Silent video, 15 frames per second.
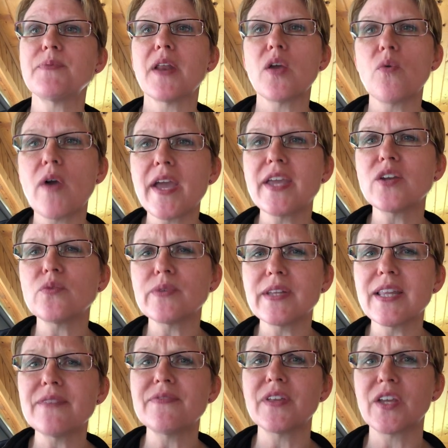but I want you to
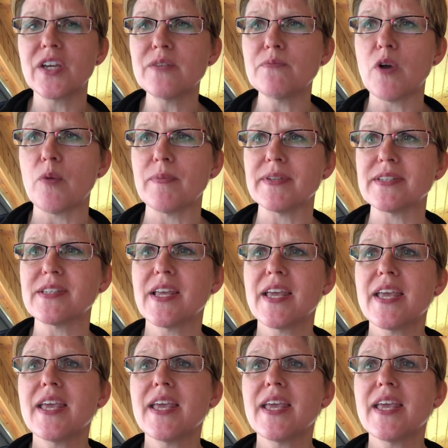relive the good moments.